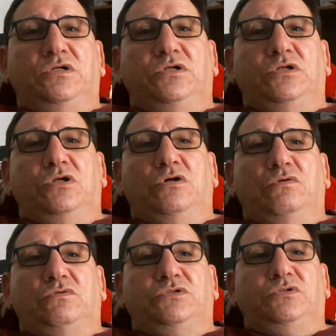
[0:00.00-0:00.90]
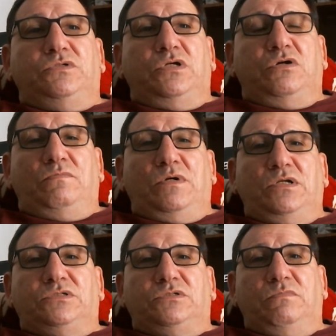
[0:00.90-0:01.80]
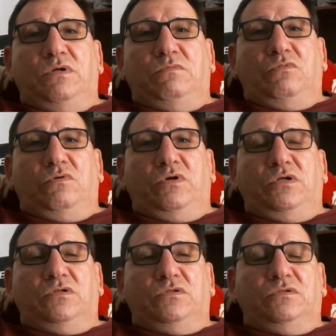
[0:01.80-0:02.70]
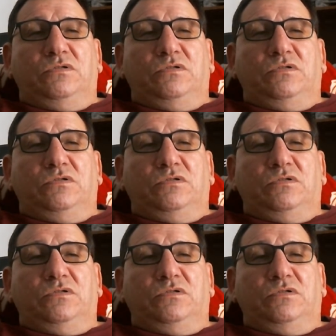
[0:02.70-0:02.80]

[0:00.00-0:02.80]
2 terabytes of memory,